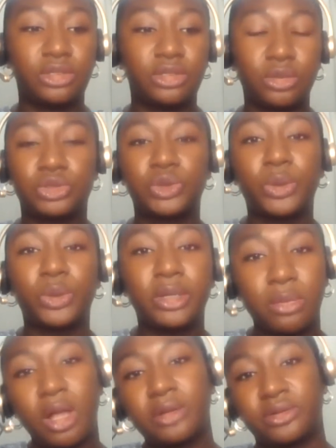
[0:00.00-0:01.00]
you know, joint
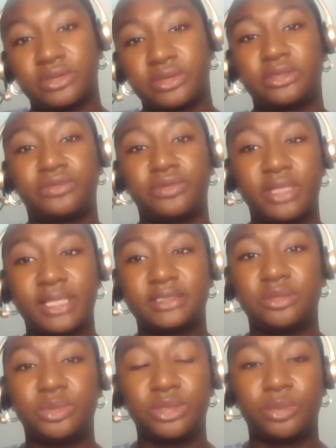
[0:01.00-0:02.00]
models for
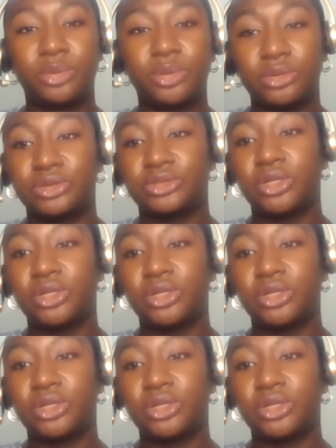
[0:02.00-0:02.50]
that to be approached.